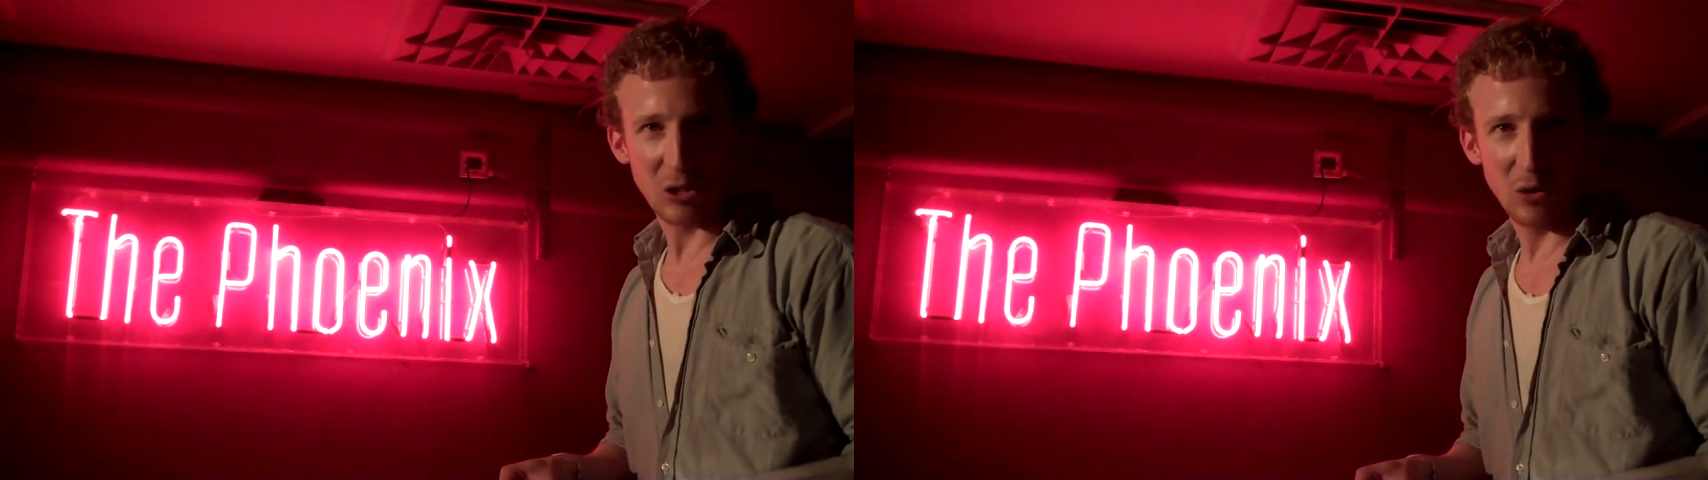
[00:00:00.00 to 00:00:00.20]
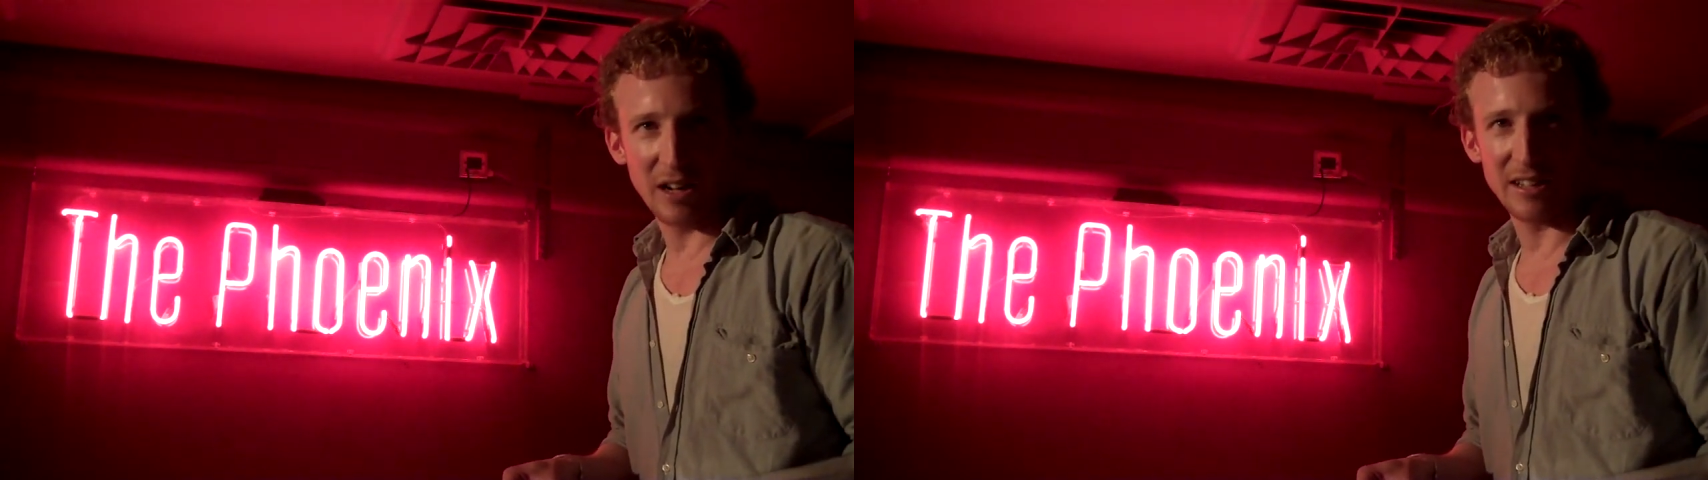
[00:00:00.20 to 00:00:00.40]

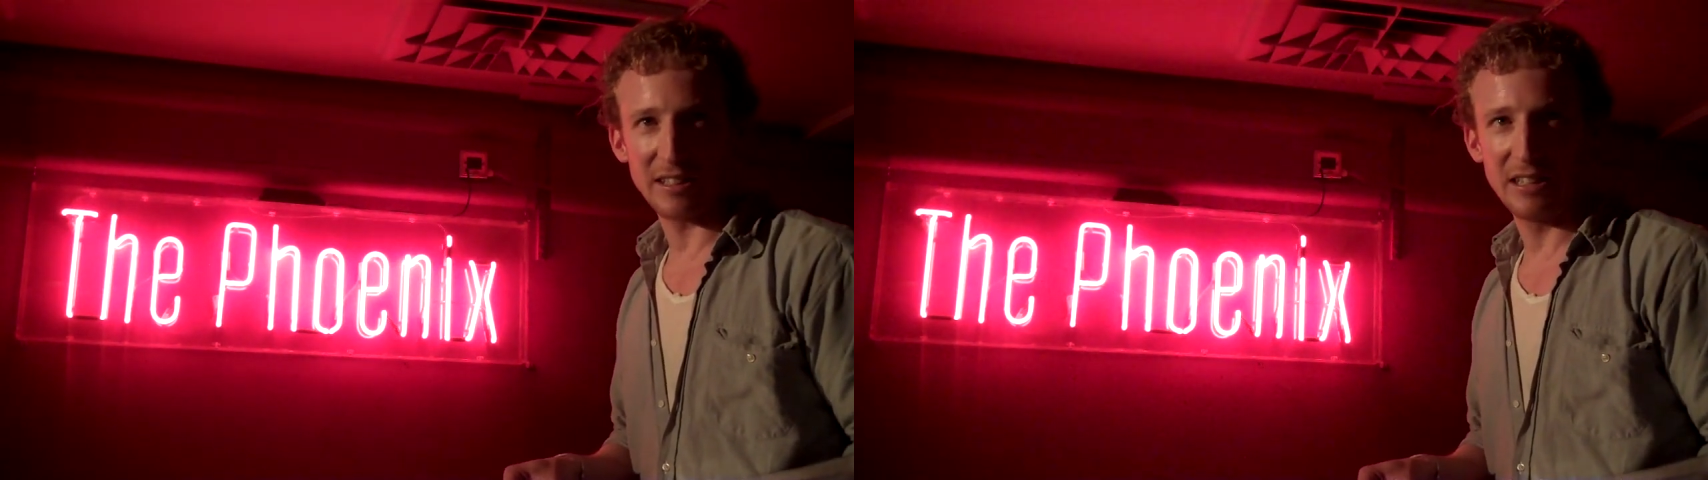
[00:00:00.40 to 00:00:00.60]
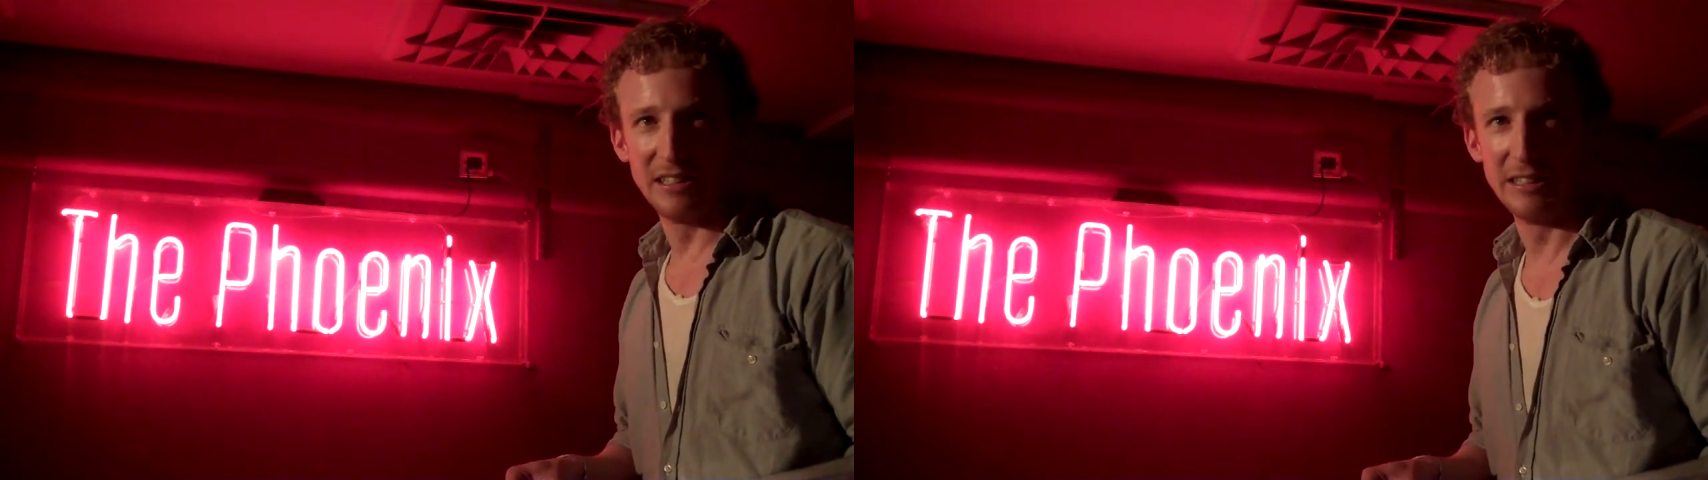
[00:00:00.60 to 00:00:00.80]

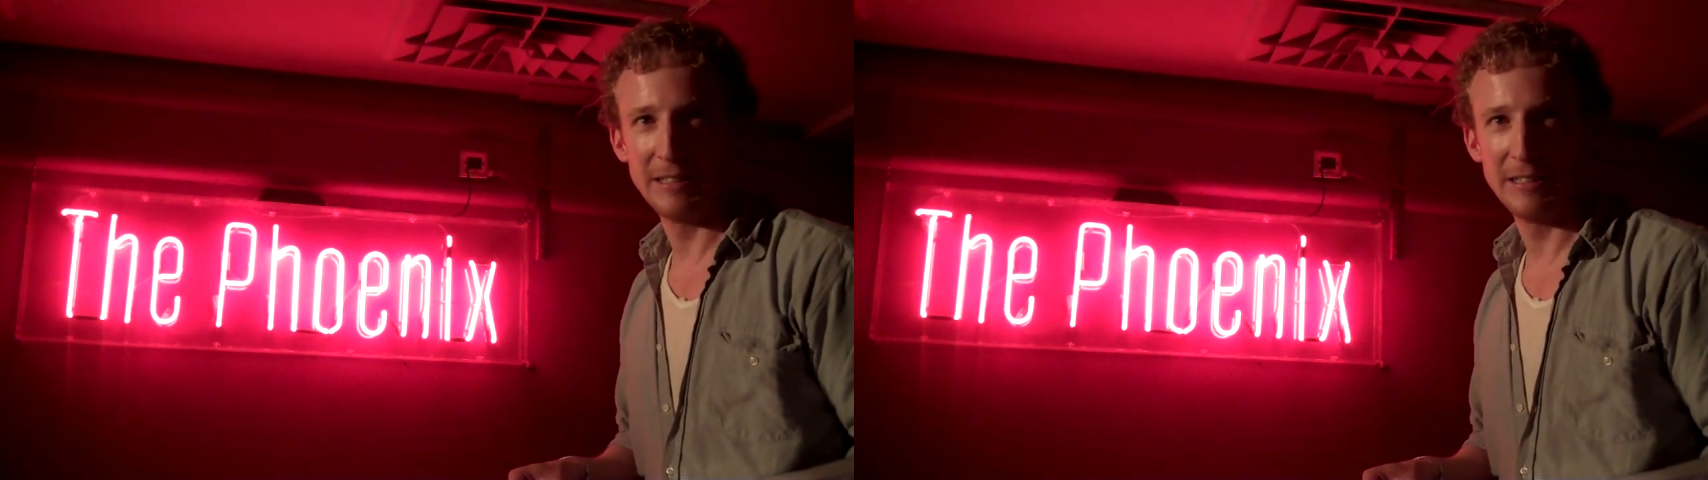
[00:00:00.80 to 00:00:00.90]
quiet